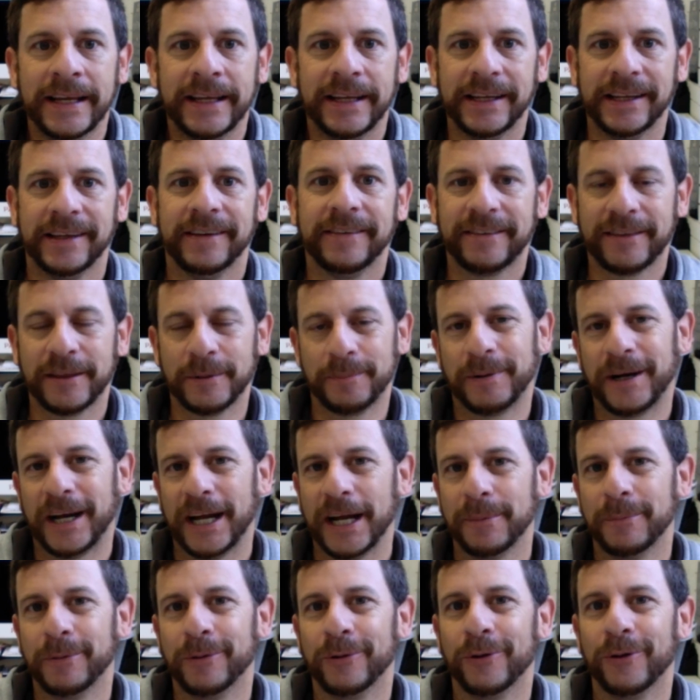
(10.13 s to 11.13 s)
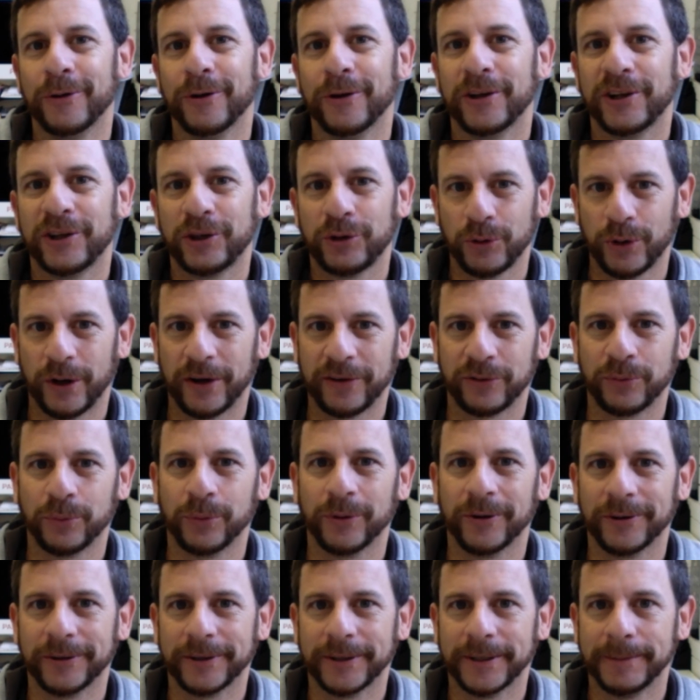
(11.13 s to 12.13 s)
Is the Bible
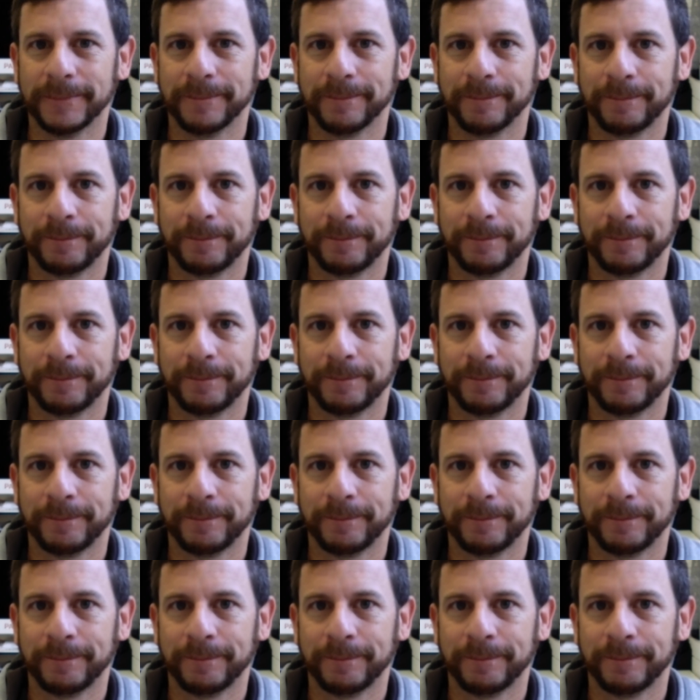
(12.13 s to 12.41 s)
trustworthy?